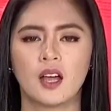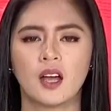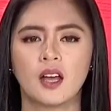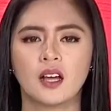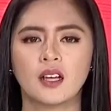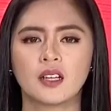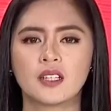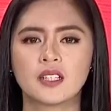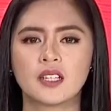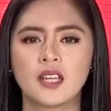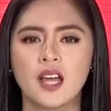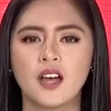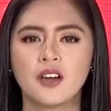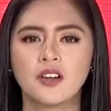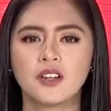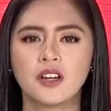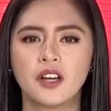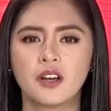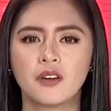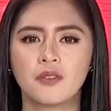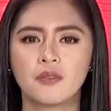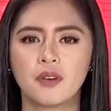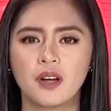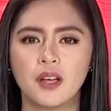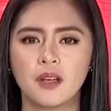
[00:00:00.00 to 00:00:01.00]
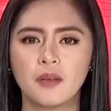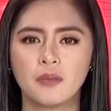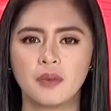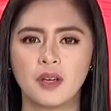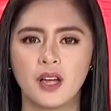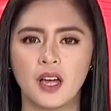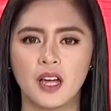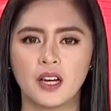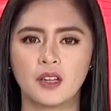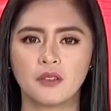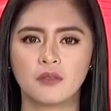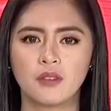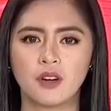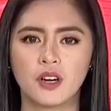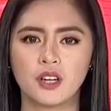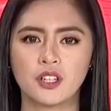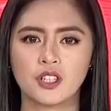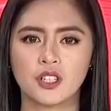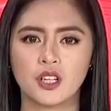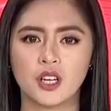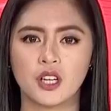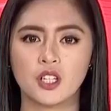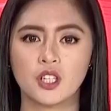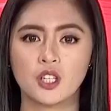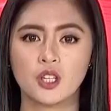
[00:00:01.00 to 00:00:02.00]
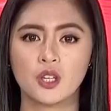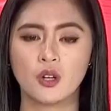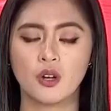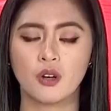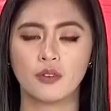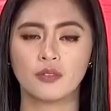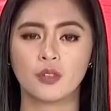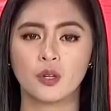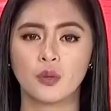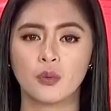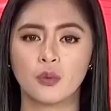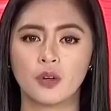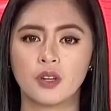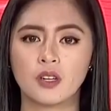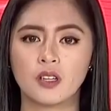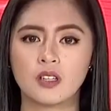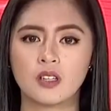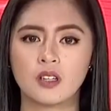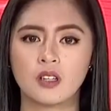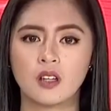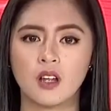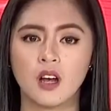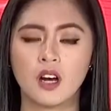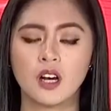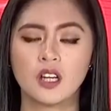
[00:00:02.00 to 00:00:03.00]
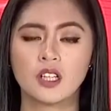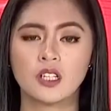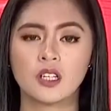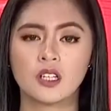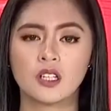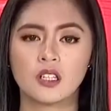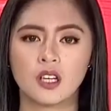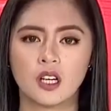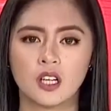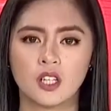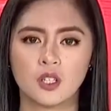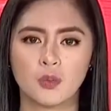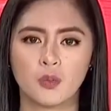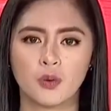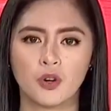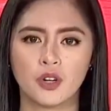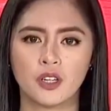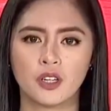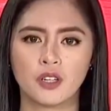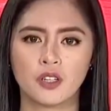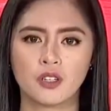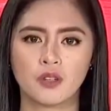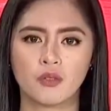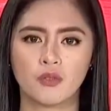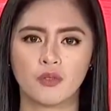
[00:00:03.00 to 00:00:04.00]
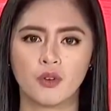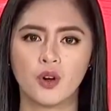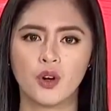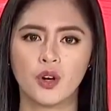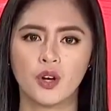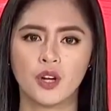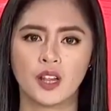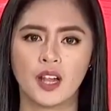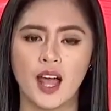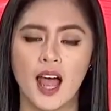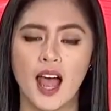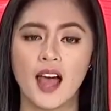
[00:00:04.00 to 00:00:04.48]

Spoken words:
Saudi Arabia and Russia, two of the world's largest exporters of oil,